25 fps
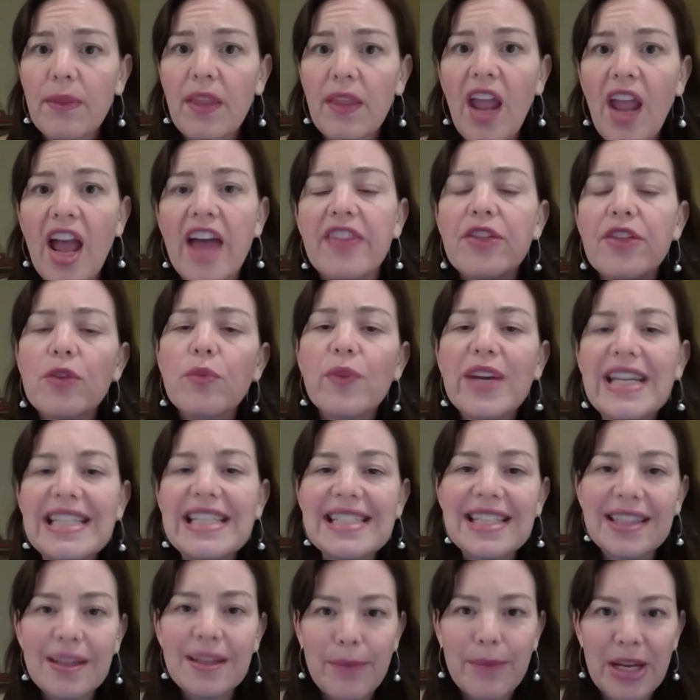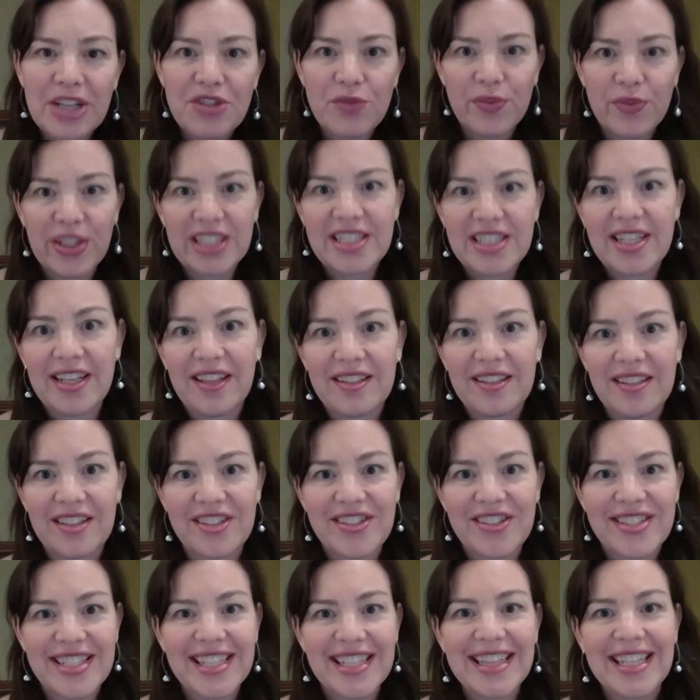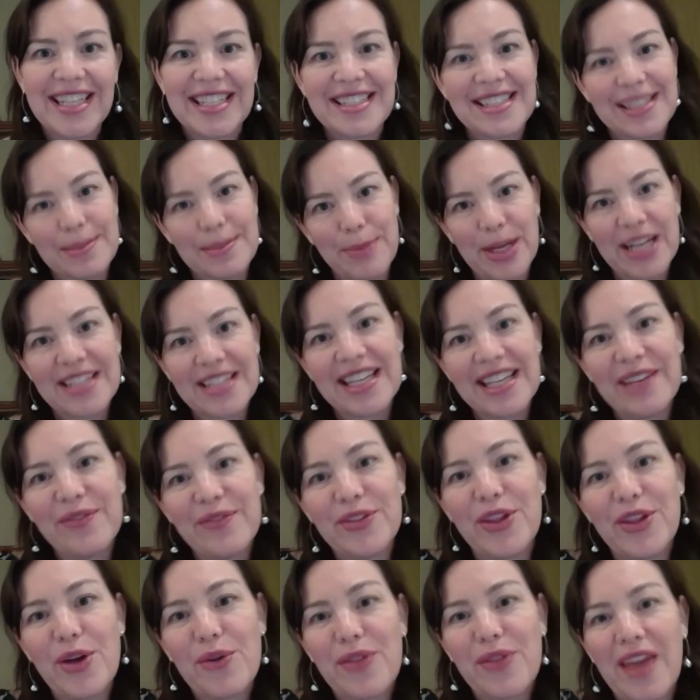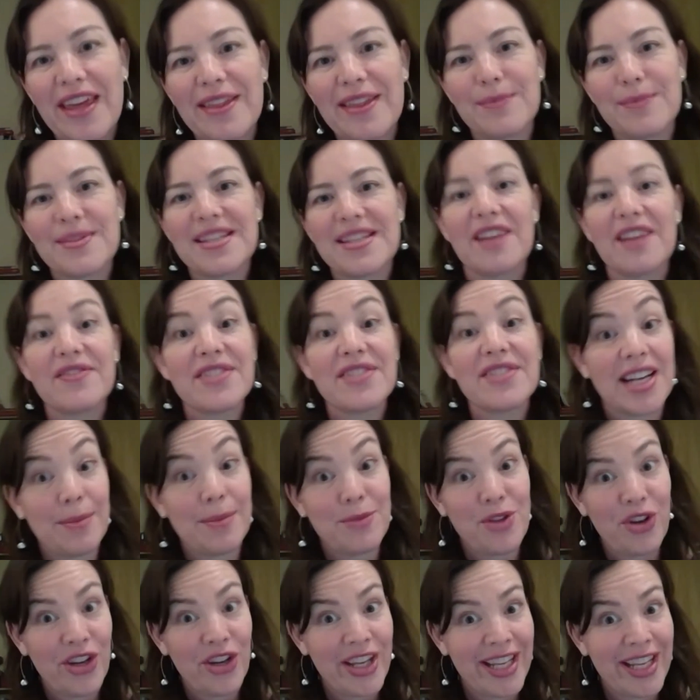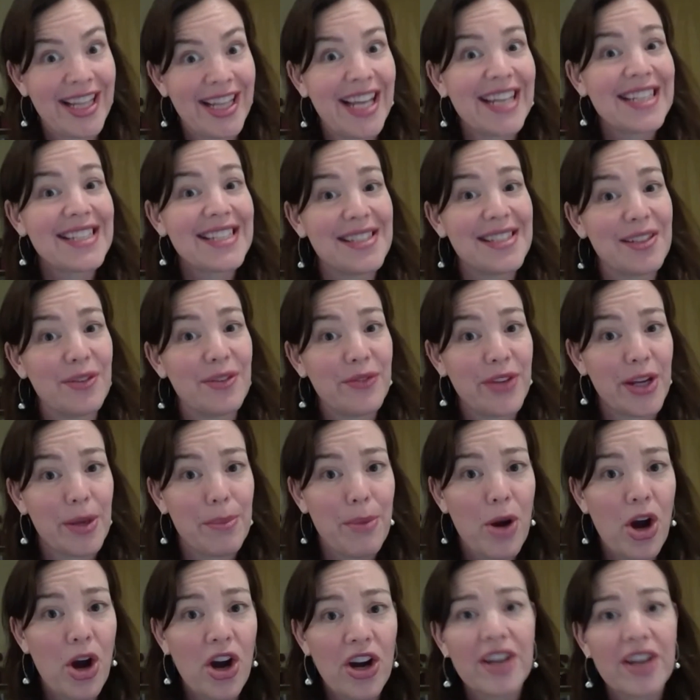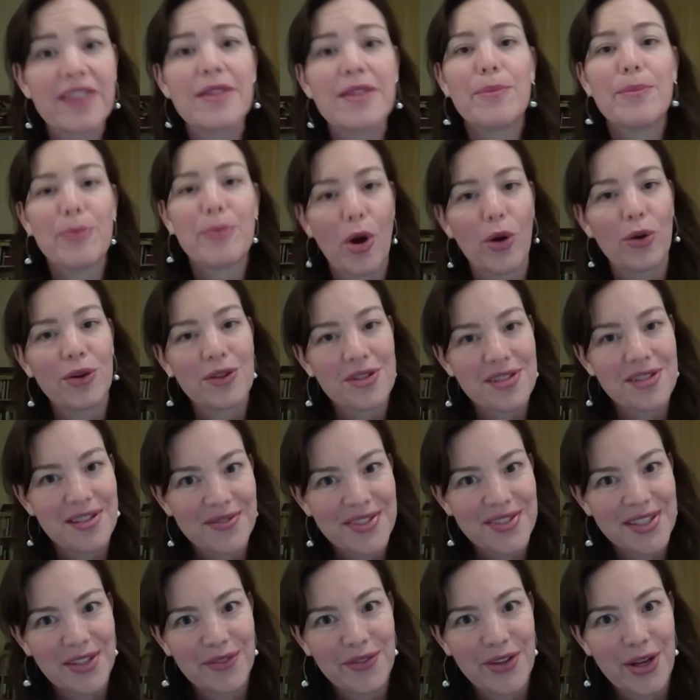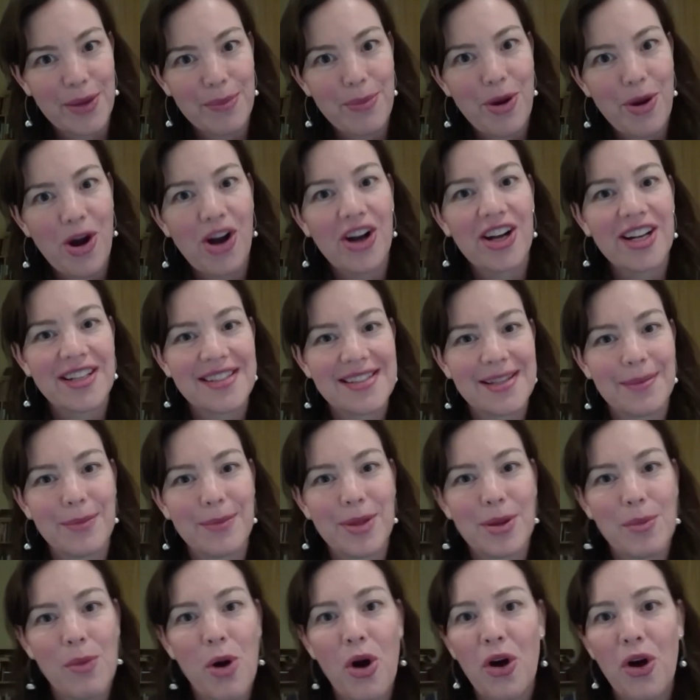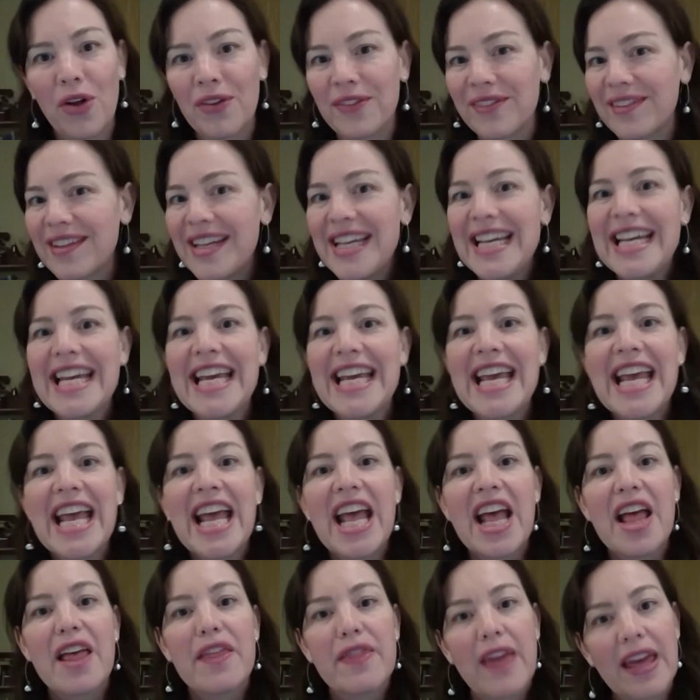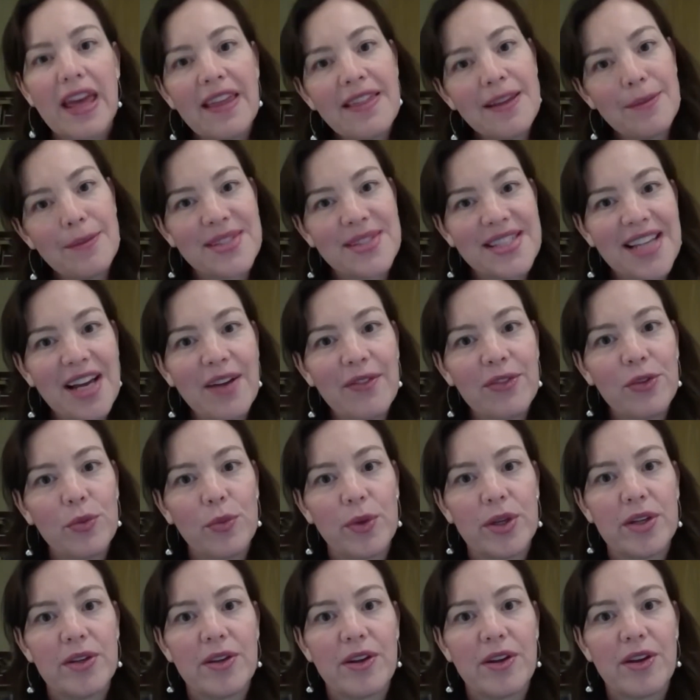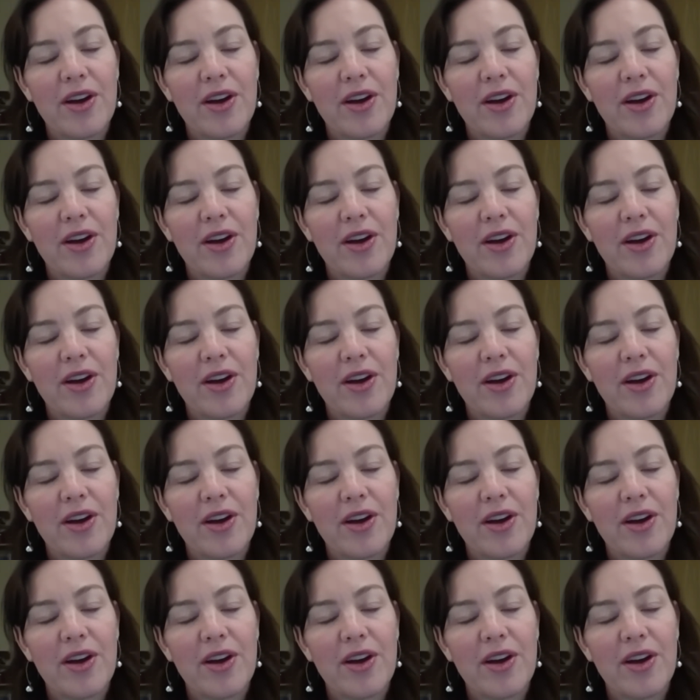And the reason the major retailers did this is because even though they themselves, and I'm talking like Sylvia Park, the owners of Sylvia Park and some of the malls, they themselves would